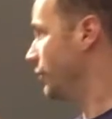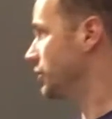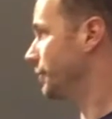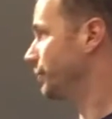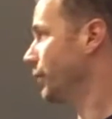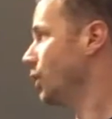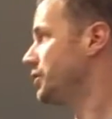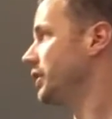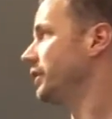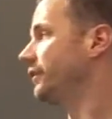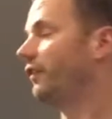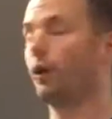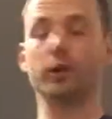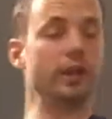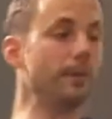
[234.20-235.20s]
was a protein
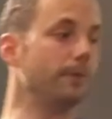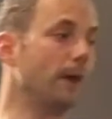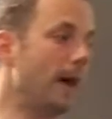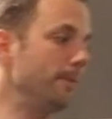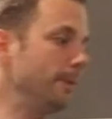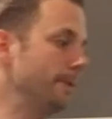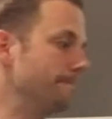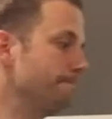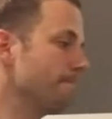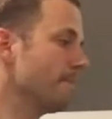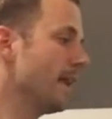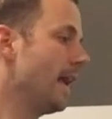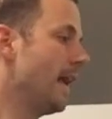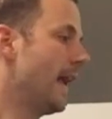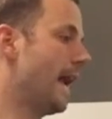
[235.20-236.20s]
folding problem,
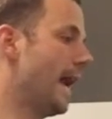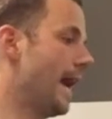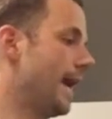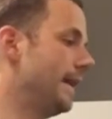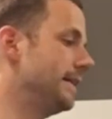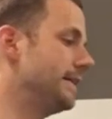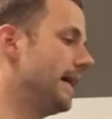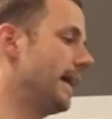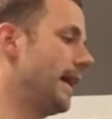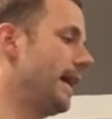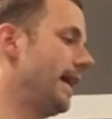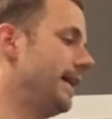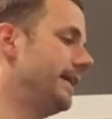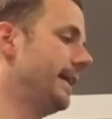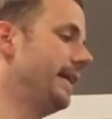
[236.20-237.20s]
and
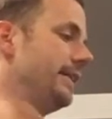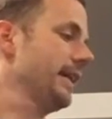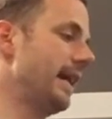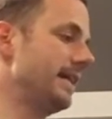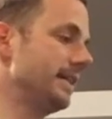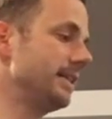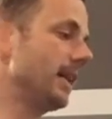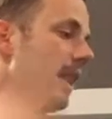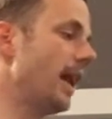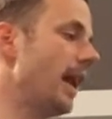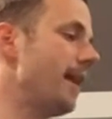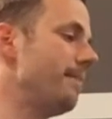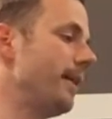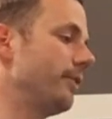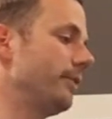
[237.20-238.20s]
it at the
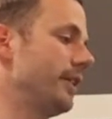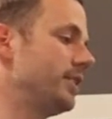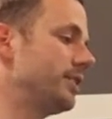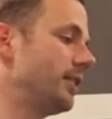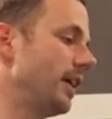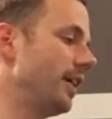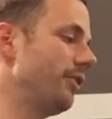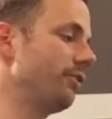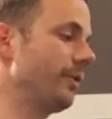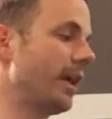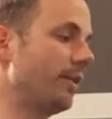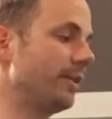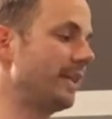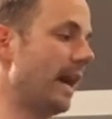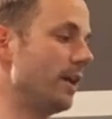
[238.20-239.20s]
time had reached
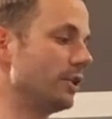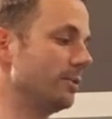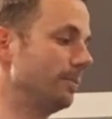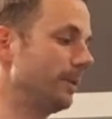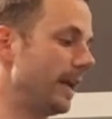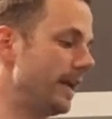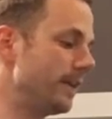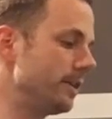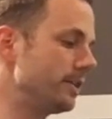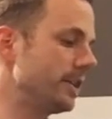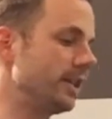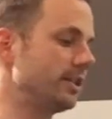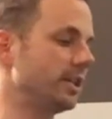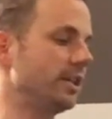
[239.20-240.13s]
300,000 players, and it's